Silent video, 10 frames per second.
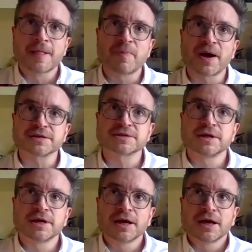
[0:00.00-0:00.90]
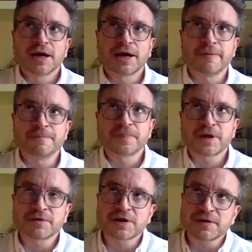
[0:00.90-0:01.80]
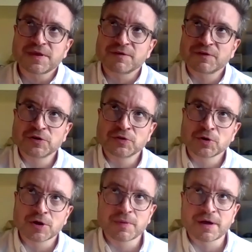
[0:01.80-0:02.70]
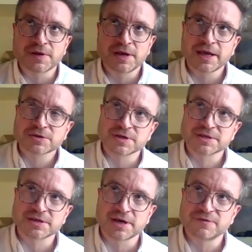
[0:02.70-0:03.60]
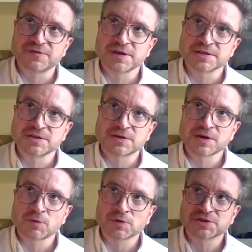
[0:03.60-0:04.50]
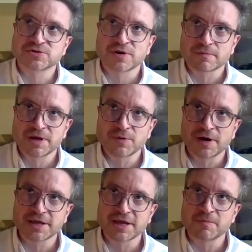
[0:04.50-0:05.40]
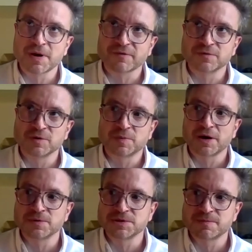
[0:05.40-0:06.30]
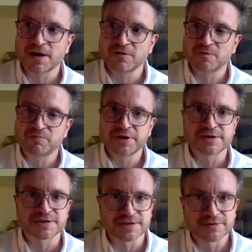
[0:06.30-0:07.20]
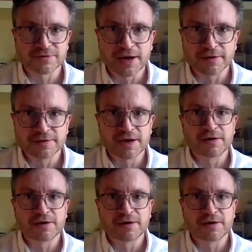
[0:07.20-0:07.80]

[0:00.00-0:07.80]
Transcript: but I don't think, looking about the electric side of things, what struck me when I came back from Dubai was the amount of Priuses around, and they're